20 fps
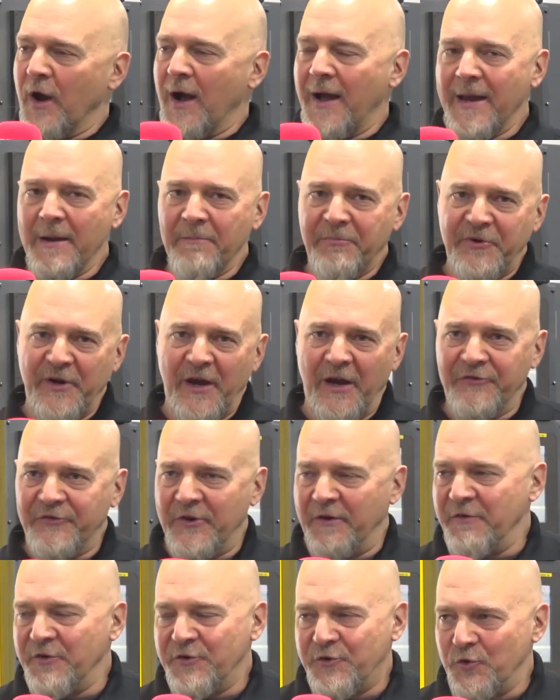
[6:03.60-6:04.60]
to IMTS
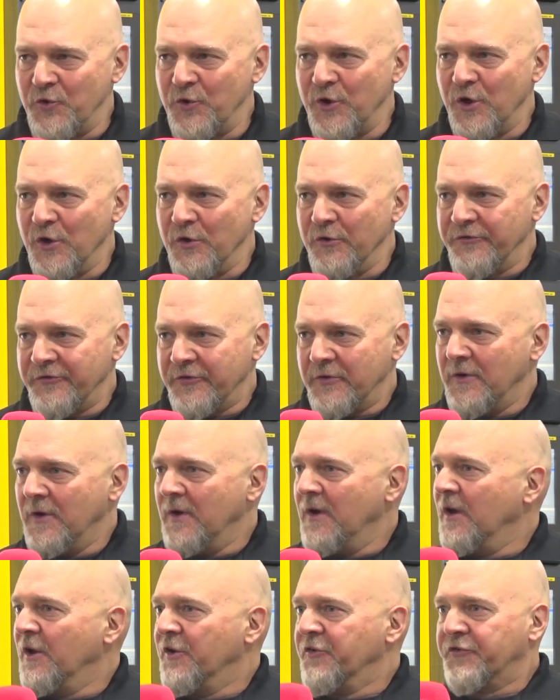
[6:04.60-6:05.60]
every two years,
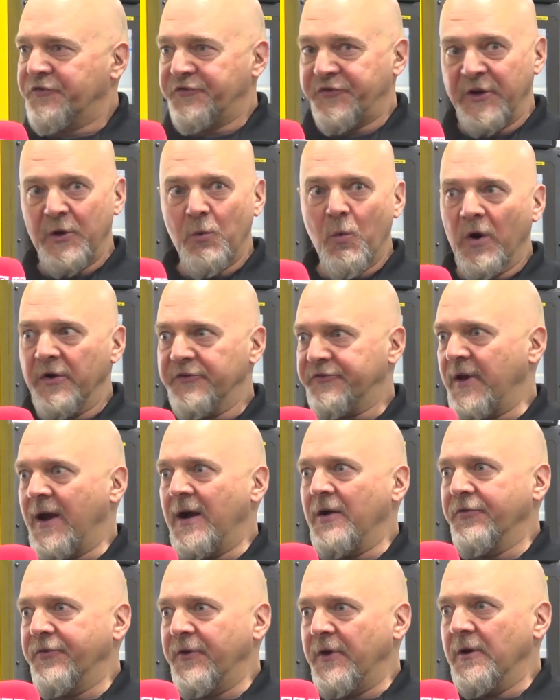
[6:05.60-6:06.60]
see what's
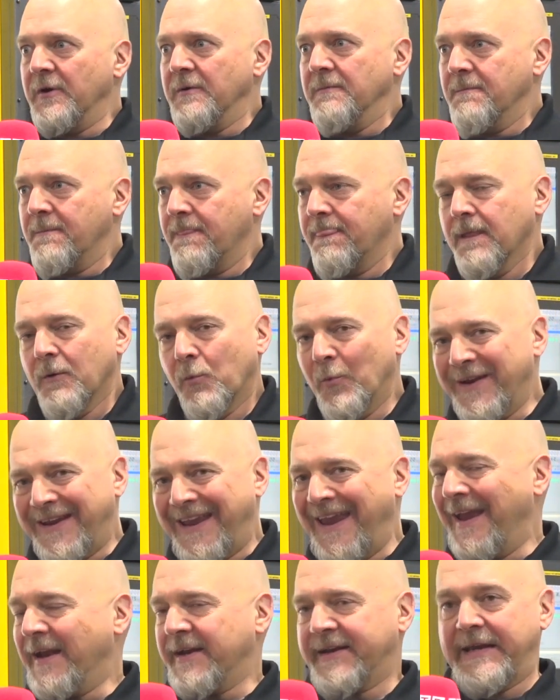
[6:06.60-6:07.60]
out there, we
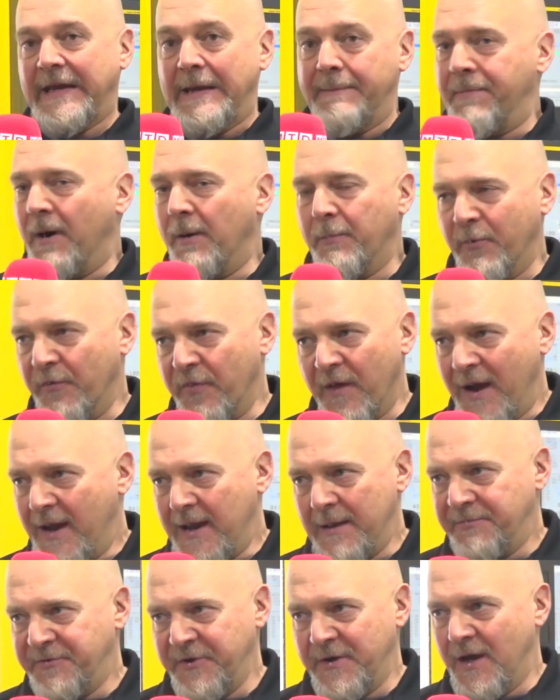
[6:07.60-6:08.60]
can't keep up with
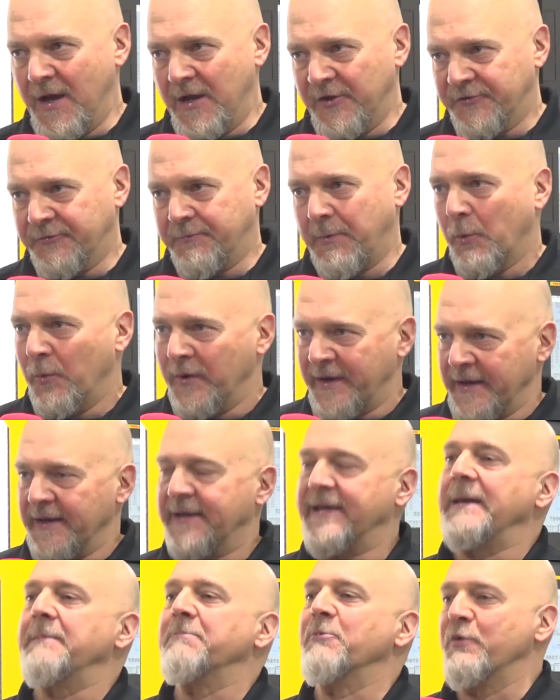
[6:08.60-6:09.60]
IMTS, but we can
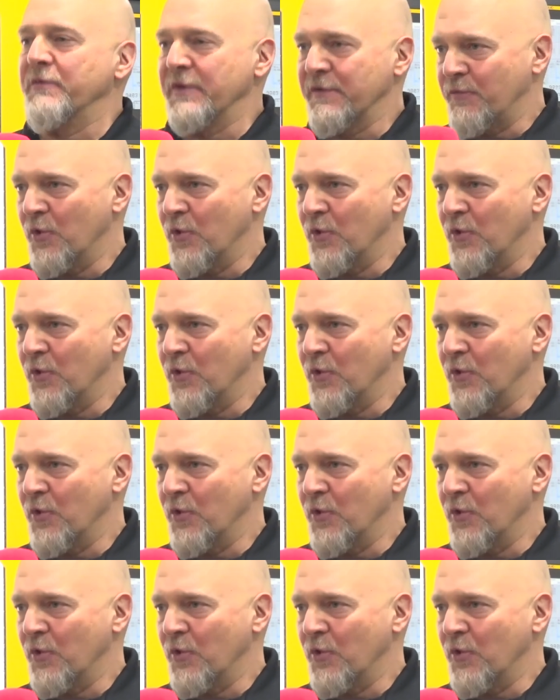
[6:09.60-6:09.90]
keep moving